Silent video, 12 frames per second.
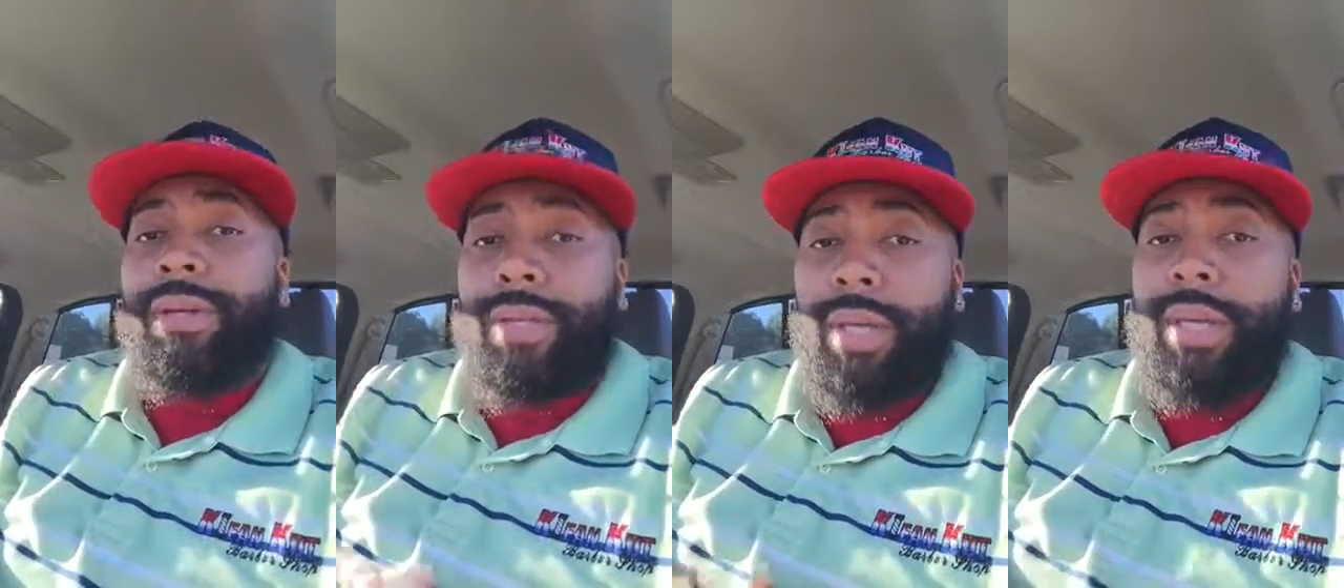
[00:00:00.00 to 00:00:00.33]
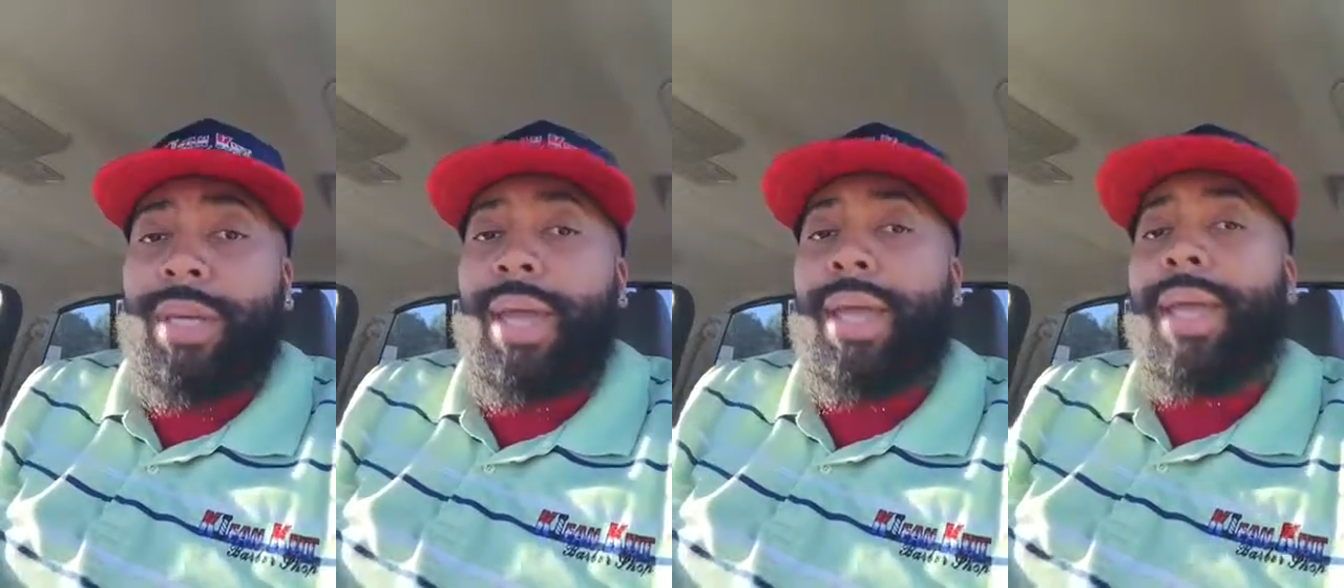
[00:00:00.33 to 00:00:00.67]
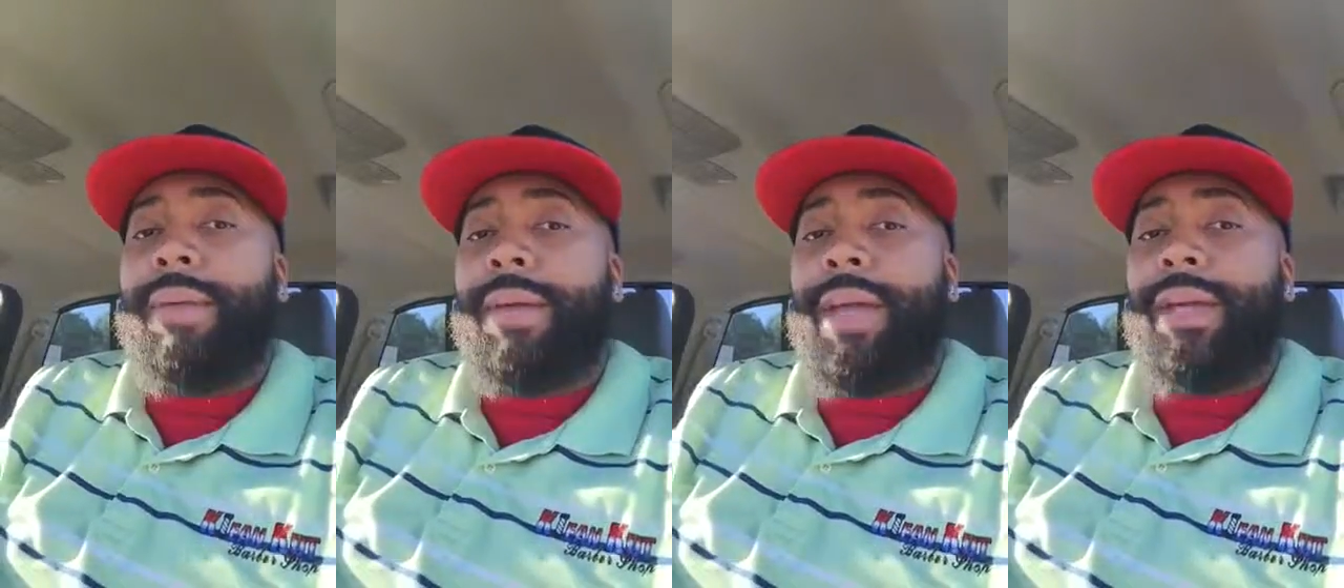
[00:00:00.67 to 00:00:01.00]
Team
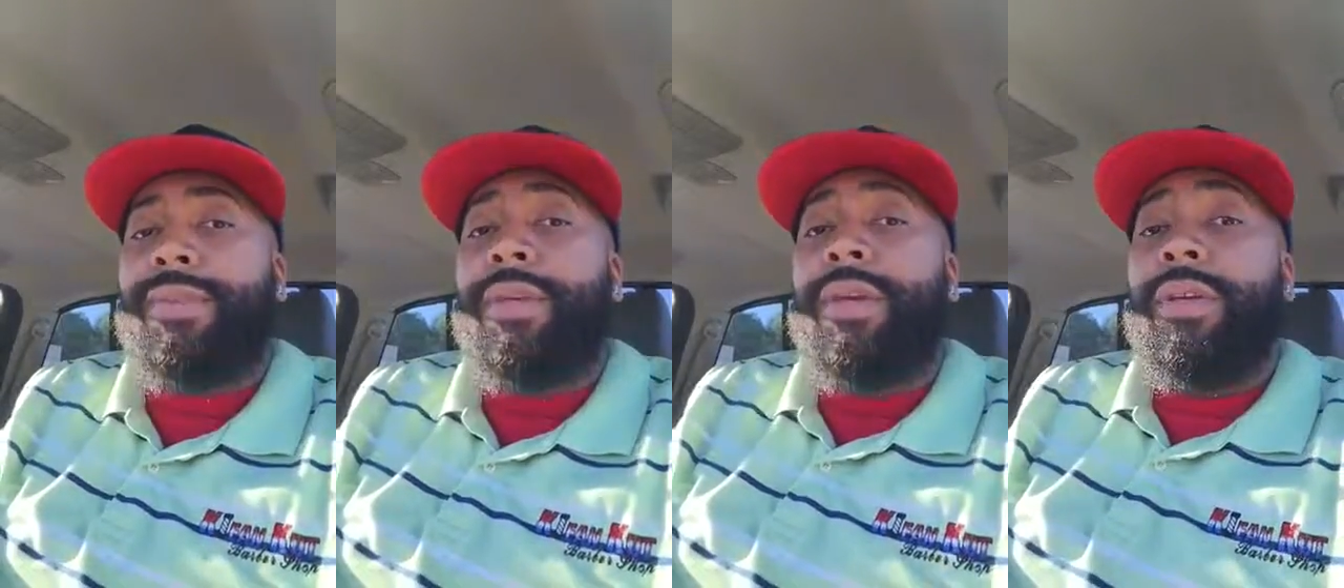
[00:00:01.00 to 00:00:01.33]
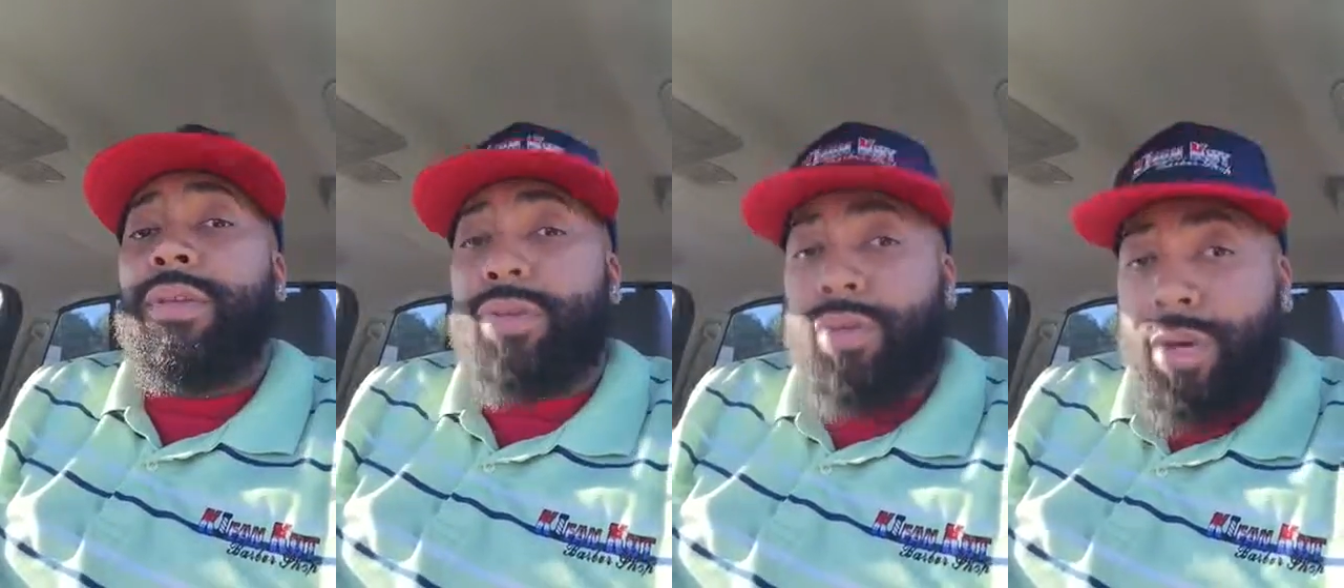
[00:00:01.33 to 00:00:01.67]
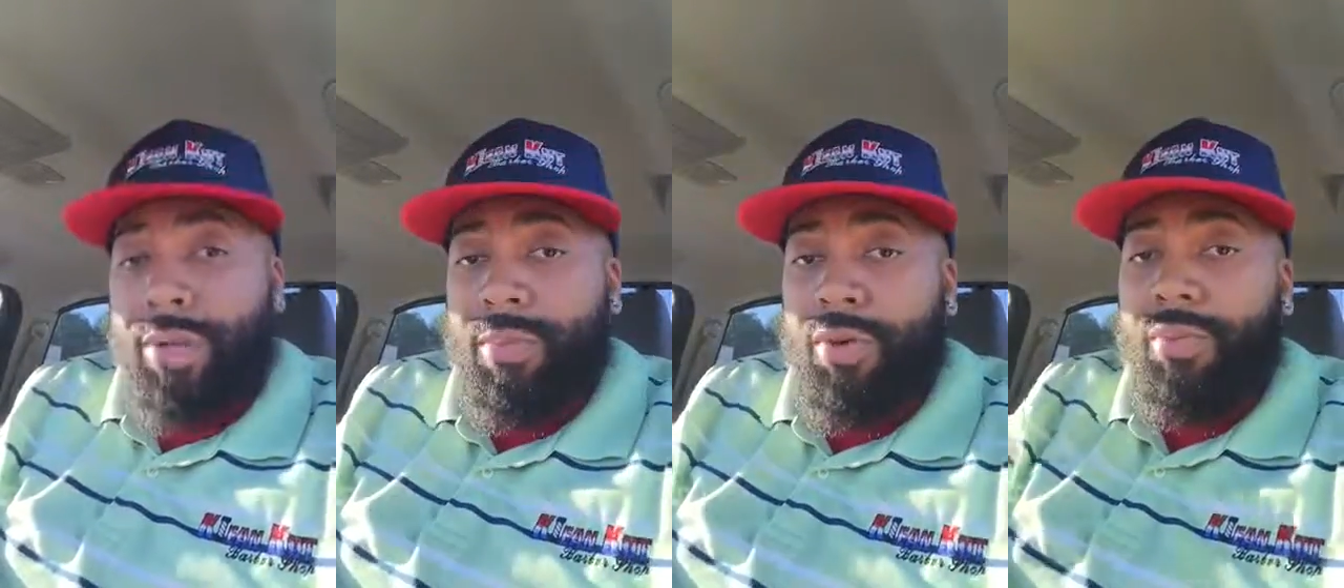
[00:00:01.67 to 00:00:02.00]
KKBS.
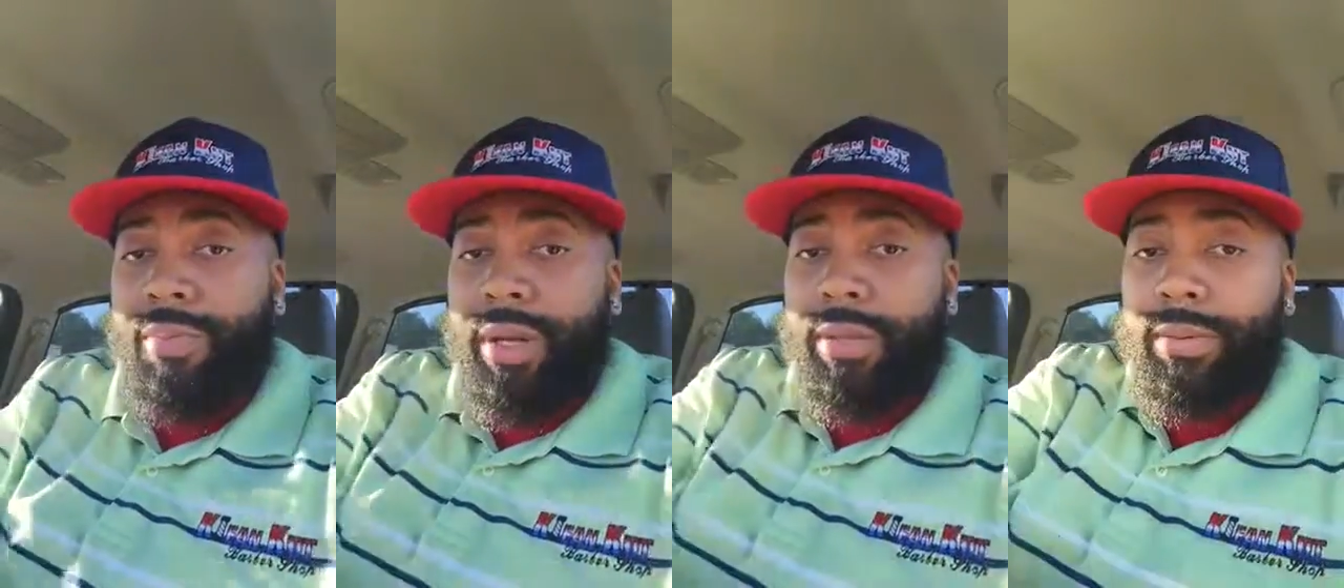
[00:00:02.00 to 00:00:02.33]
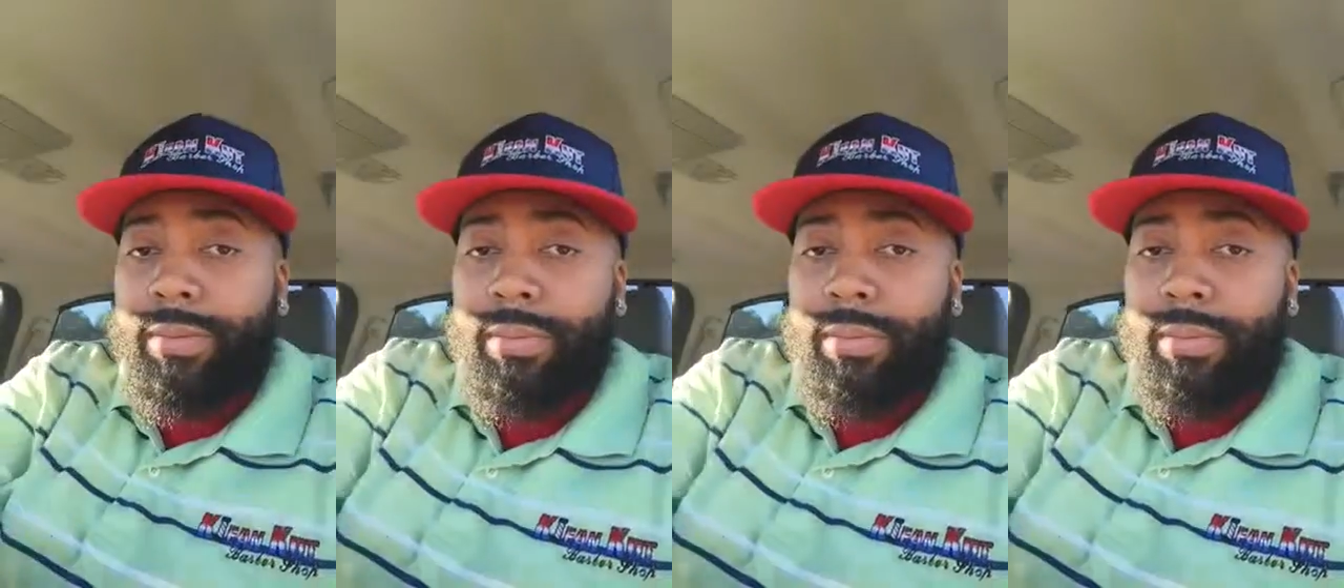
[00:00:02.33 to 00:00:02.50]
Join the movement.